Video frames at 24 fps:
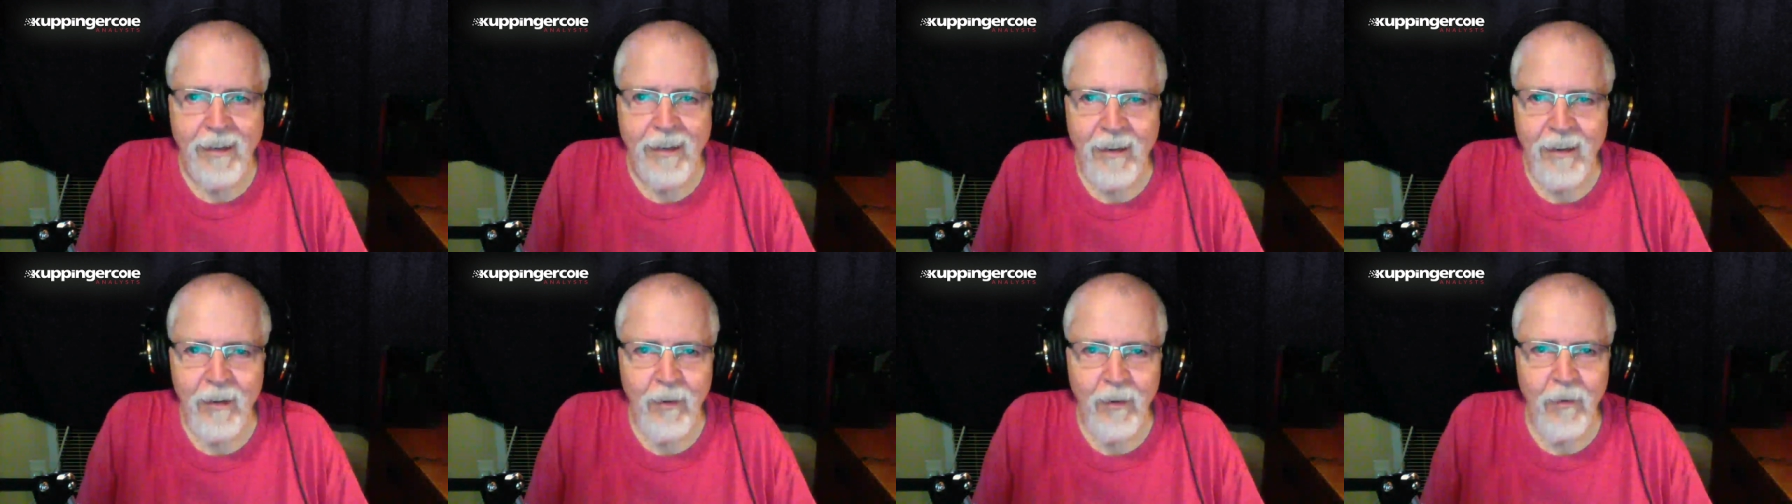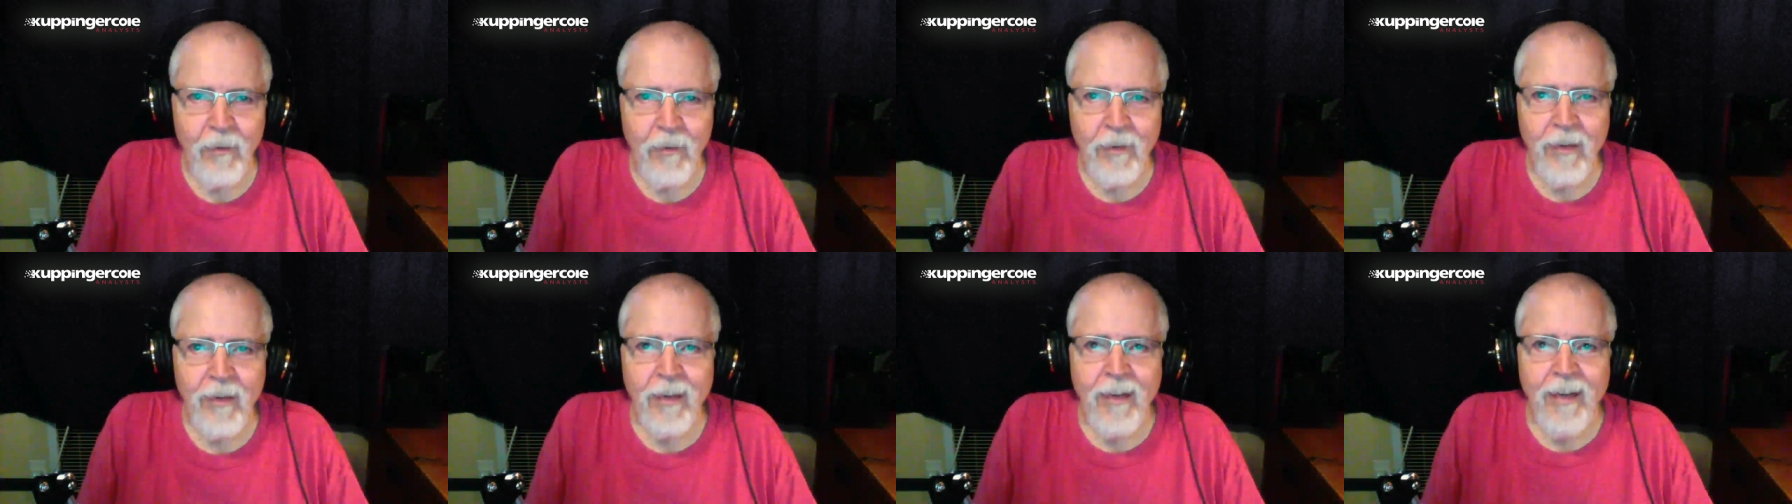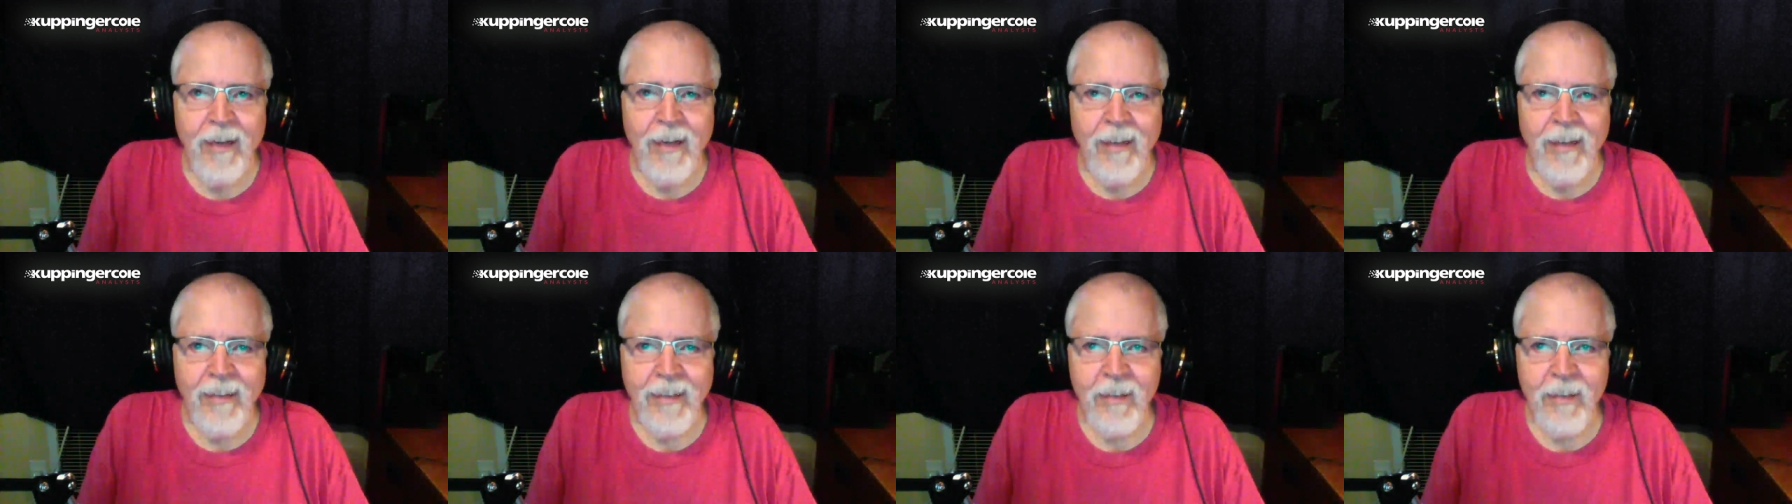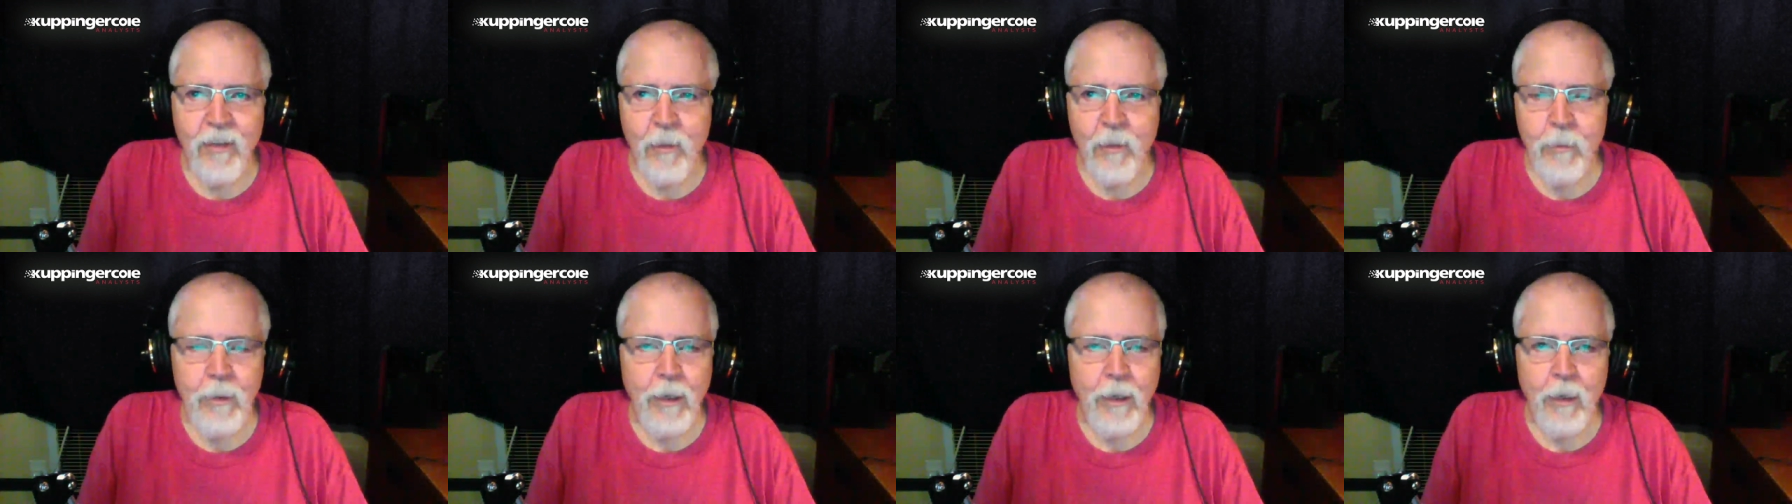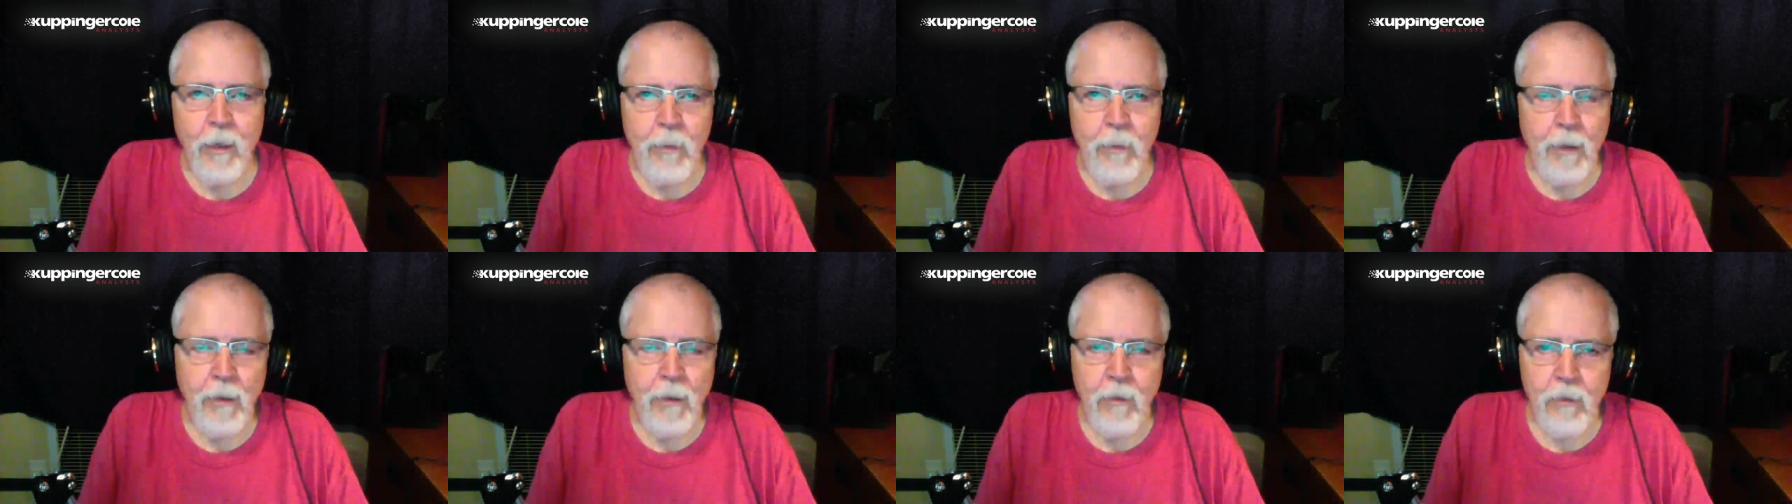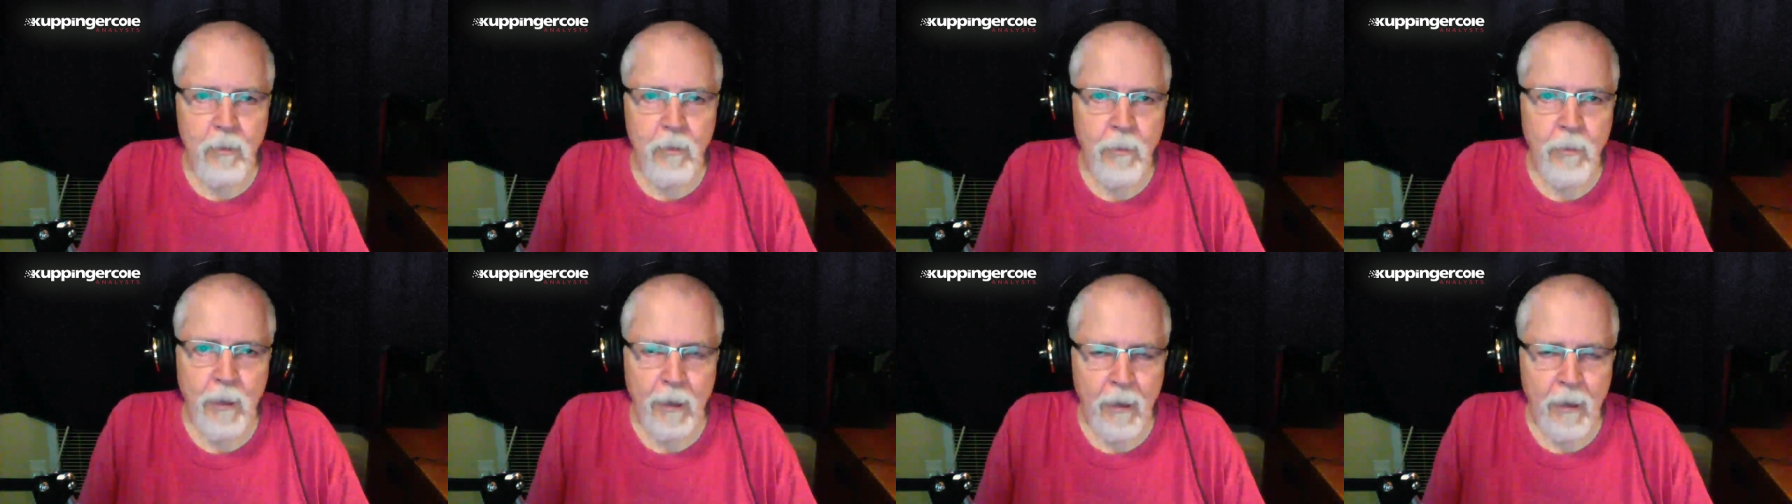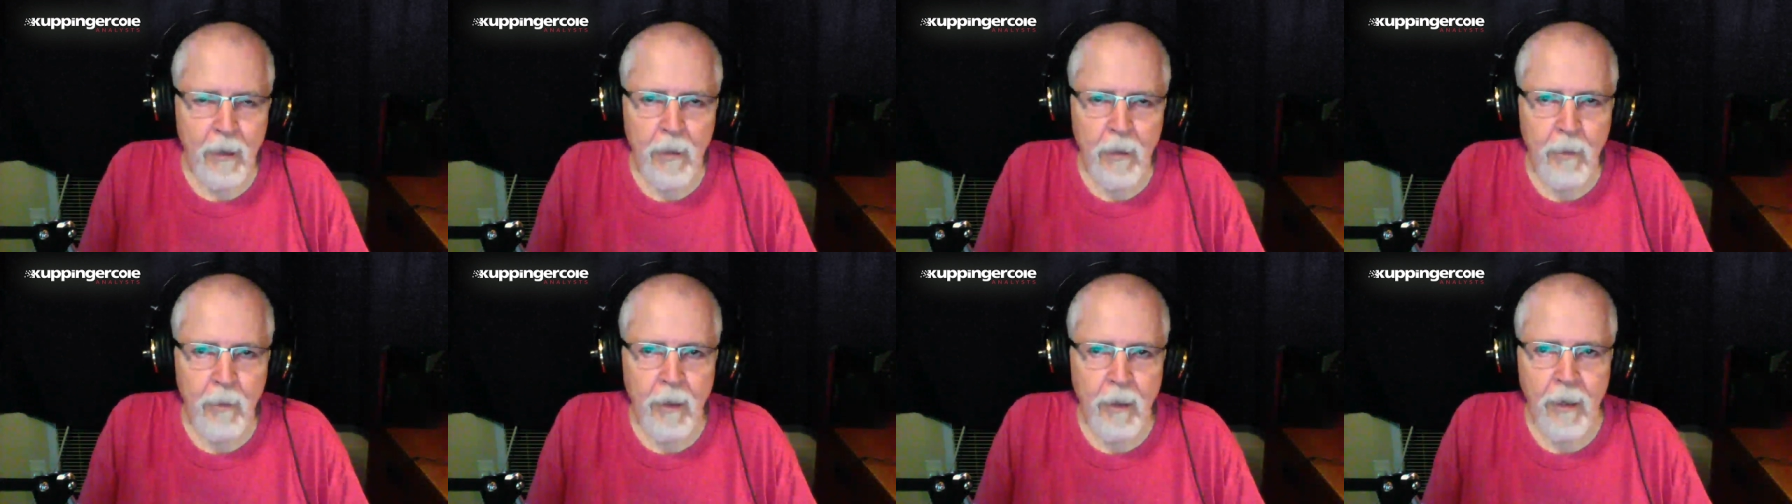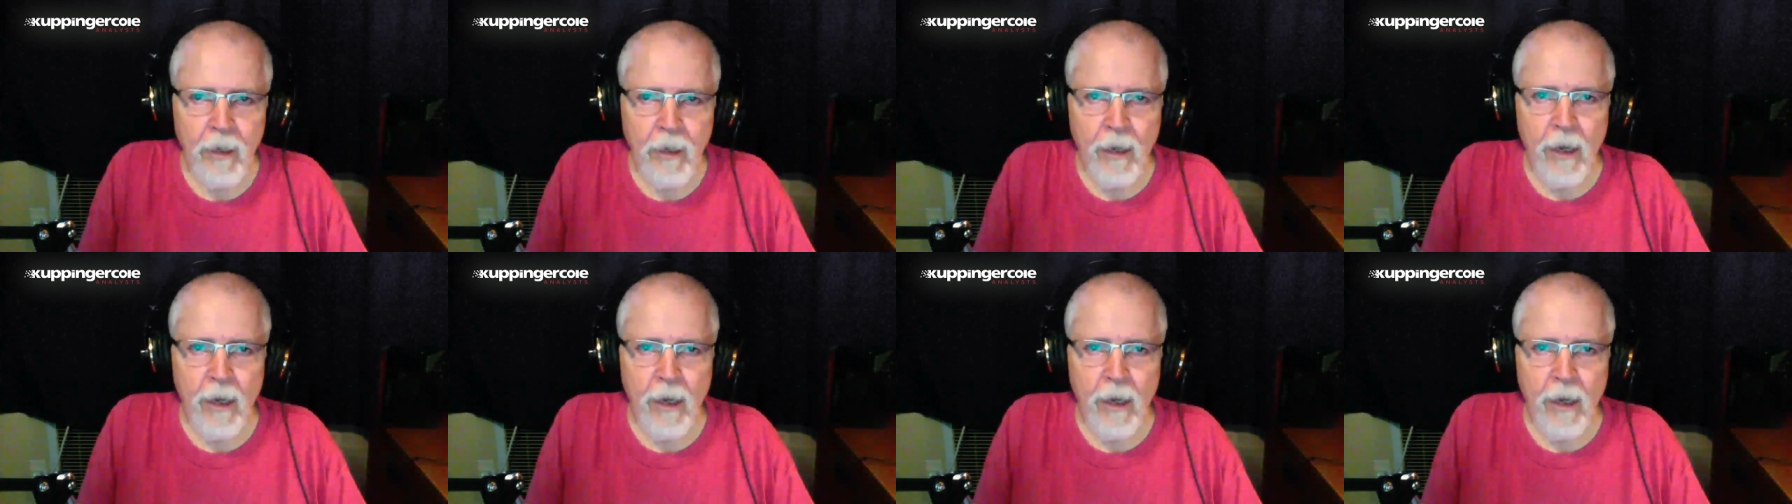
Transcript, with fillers: you know, TCP/IP doesn't make any money,